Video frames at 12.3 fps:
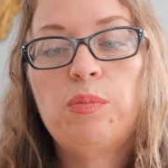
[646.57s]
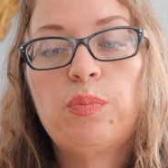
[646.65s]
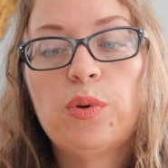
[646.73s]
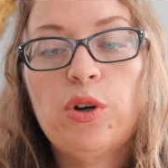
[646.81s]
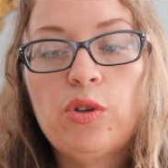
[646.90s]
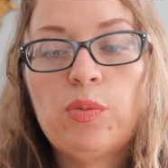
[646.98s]

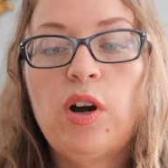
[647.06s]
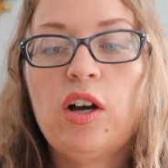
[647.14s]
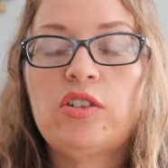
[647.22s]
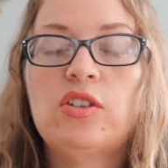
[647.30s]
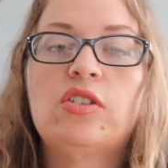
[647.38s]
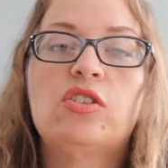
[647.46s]
birth
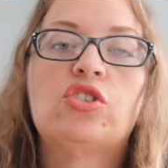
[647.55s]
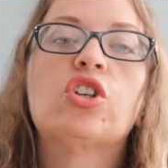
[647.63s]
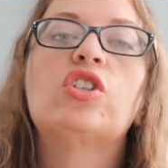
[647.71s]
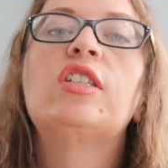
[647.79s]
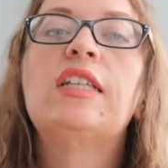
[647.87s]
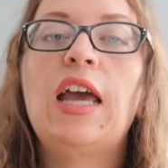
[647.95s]
process is
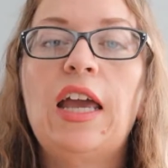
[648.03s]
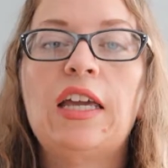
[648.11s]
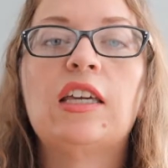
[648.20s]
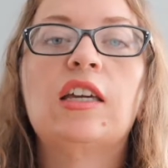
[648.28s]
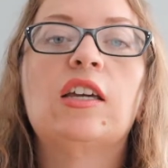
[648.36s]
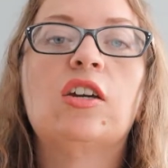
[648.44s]
just
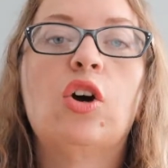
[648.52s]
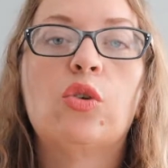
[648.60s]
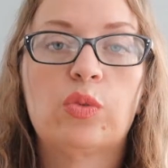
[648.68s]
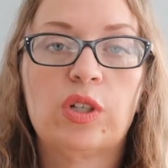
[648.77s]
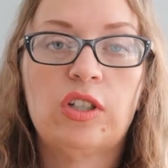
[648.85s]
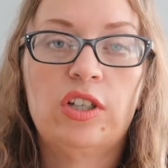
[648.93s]
taking a
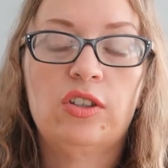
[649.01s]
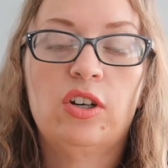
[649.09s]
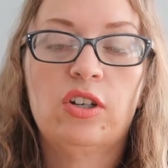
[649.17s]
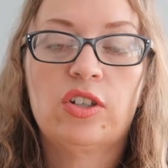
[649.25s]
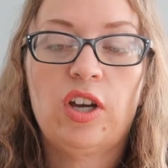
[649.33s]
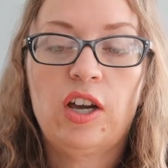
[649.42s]
really
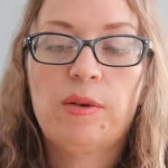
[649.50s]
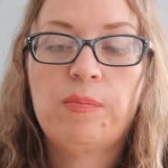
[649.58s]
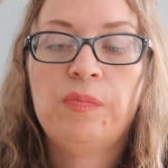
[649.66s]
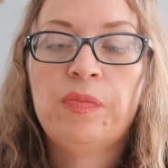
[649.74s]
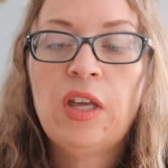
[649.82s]
long time.